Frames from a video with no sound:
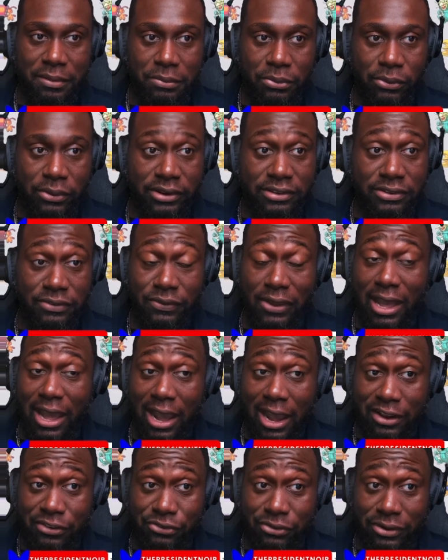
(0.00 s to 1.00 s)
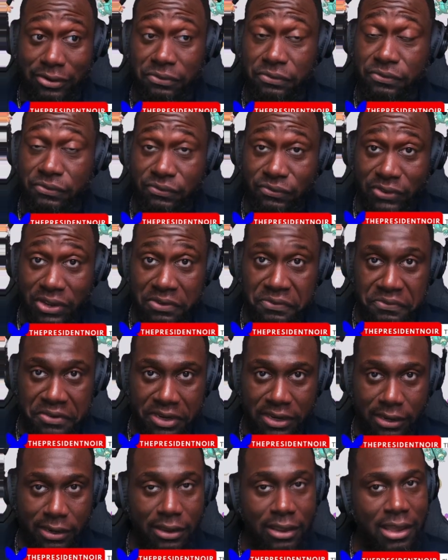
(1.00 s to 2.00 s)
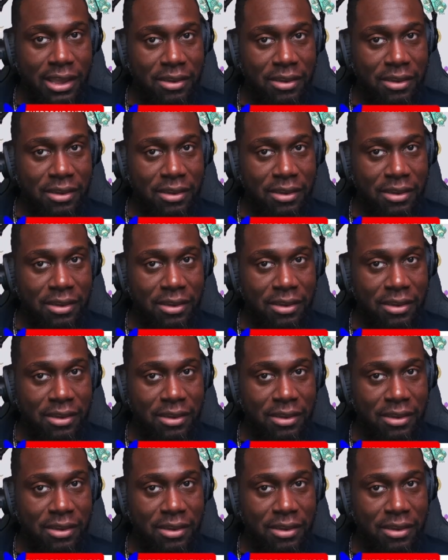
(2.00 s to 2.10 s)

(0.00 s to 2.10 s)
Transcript: points of 150,